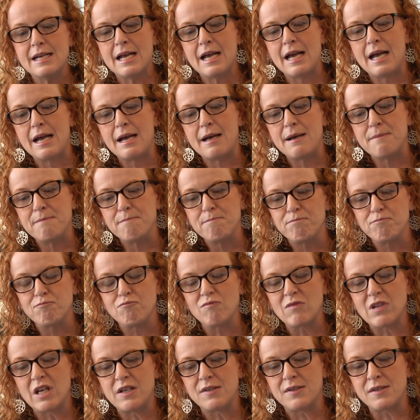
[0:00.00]

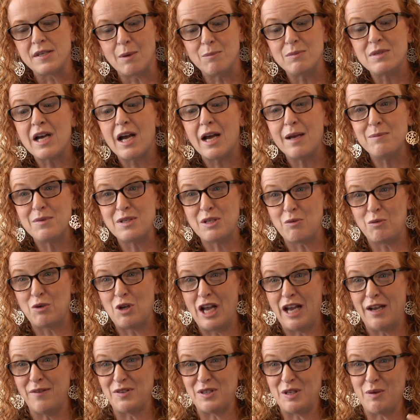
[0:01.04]
Um, sometimes it will
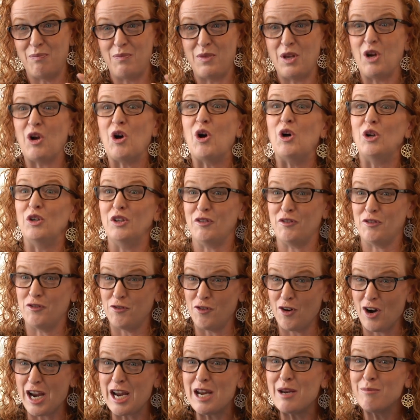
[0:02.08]
have something called a
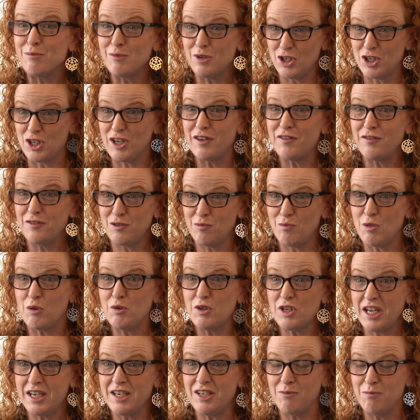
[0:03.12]
frame shift
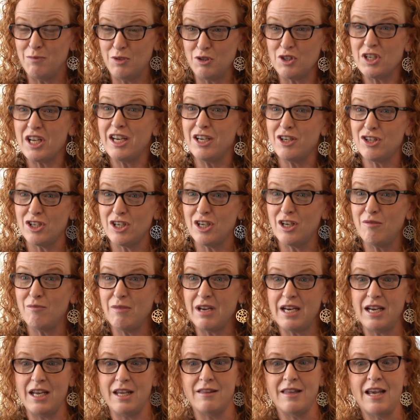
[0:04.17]
mutation,
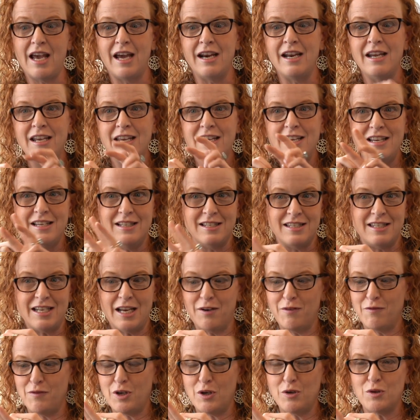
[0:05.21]
meaning that
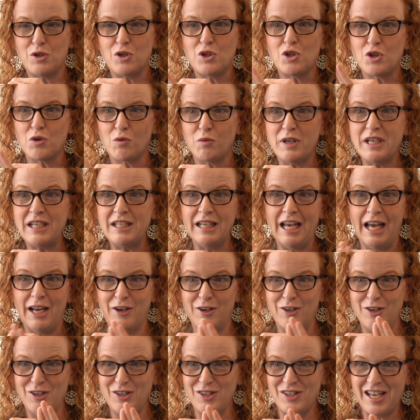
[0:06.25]
instead of those three
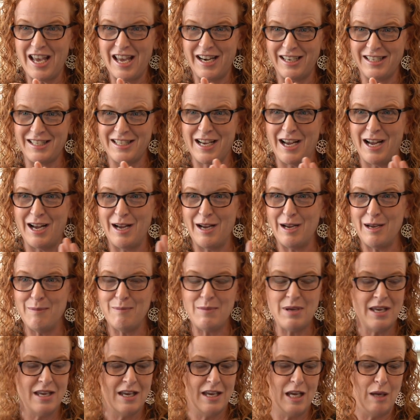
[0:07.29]
letters at a
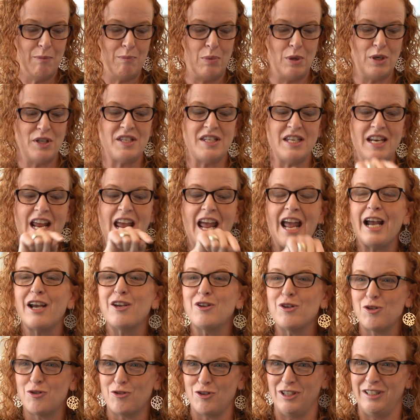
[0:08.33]
time, it puts an
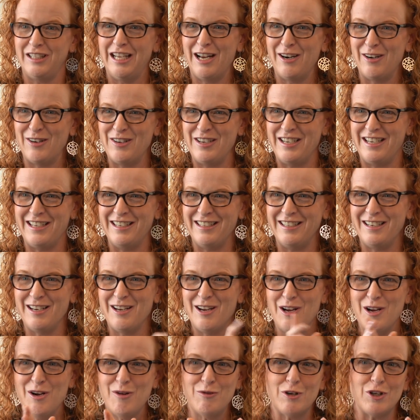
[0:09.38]
extra letter in,
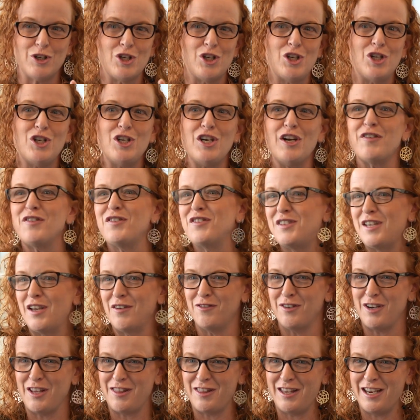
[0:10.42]
which shifts
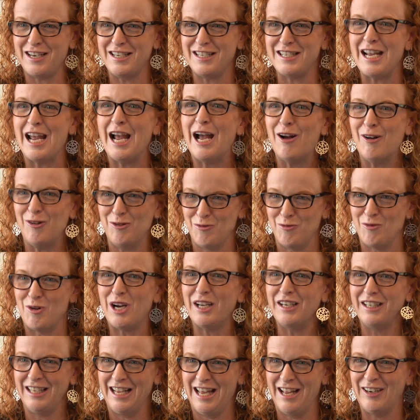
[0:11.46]
everything down
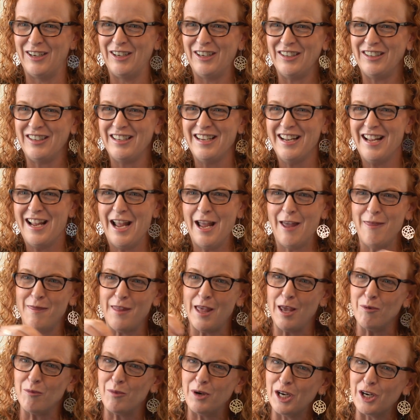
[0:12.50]
one letter. And
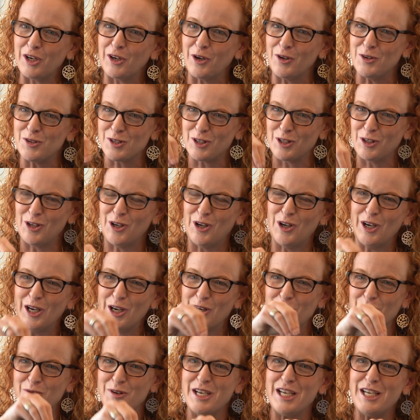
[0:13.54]
then when it goes along
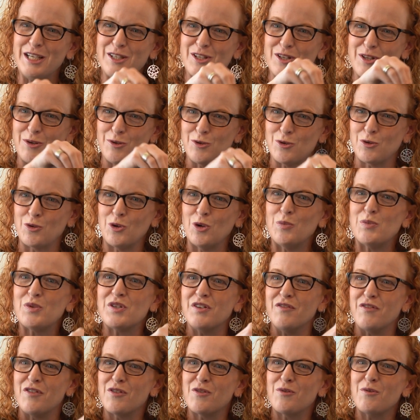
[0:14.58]
and reads those
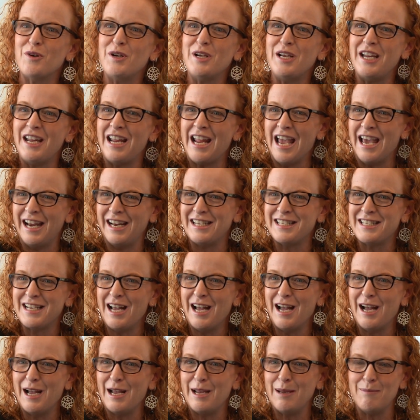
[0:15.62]
groups of three at a
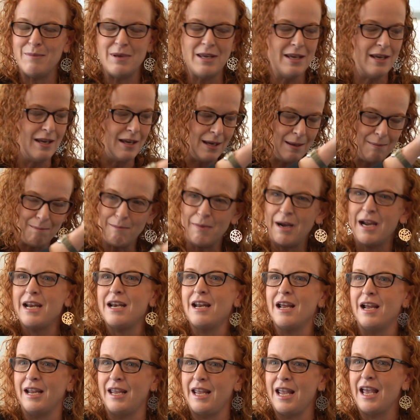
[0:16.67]
time, it might
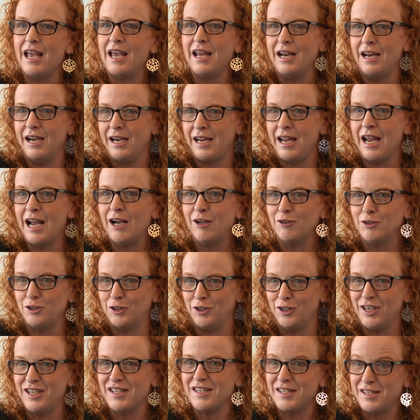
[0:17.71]
again
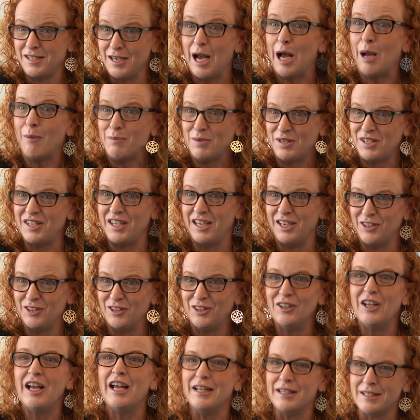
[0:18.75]
encounter a stop
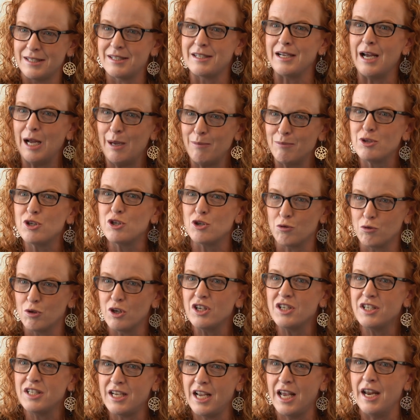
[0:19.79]
signal and stop
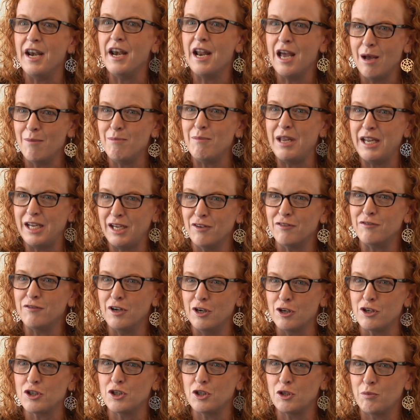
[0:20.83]
short and not make a
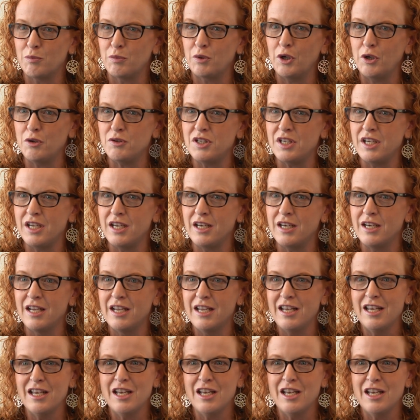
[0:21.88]
functional protein.